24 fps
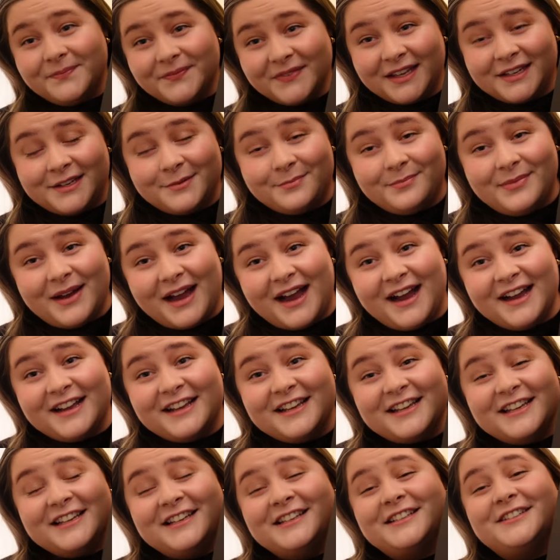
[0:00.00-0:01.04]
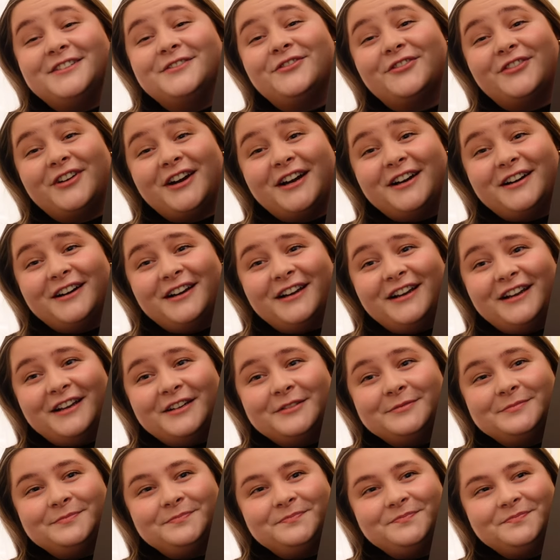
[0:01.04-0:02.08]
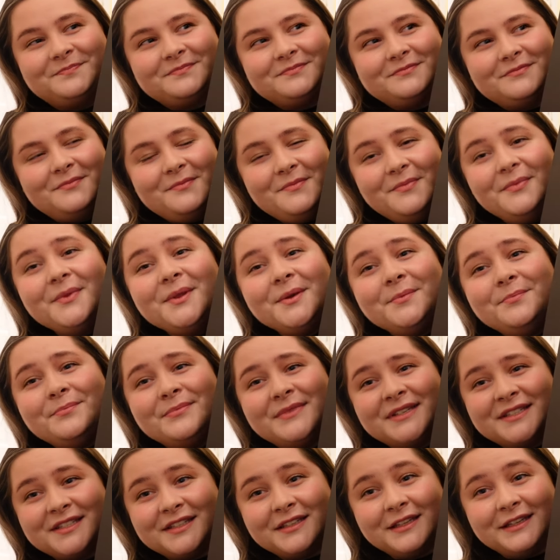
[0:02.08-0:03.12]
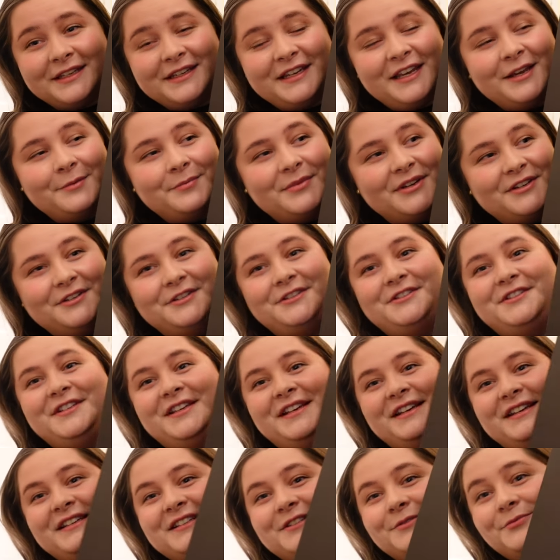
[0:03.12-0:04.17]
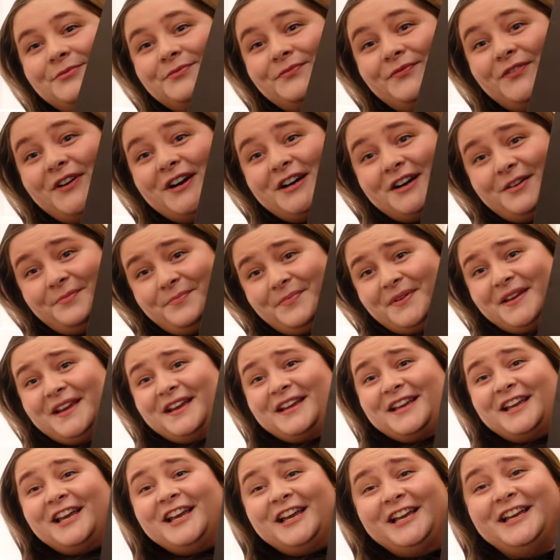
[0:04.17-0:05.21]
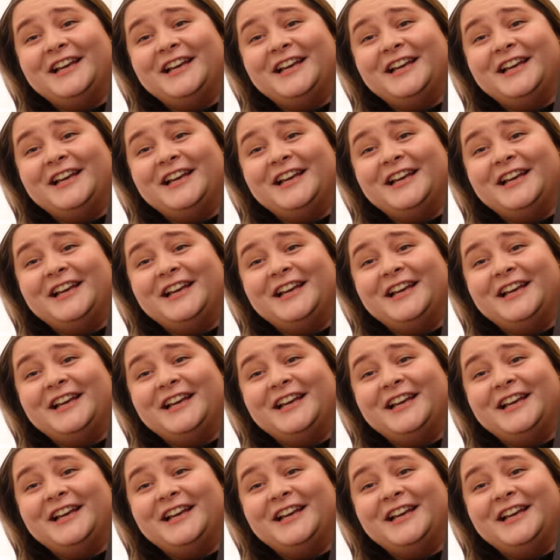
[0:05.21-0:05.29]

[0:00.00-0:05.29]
And the bag is very misleading because it is very big.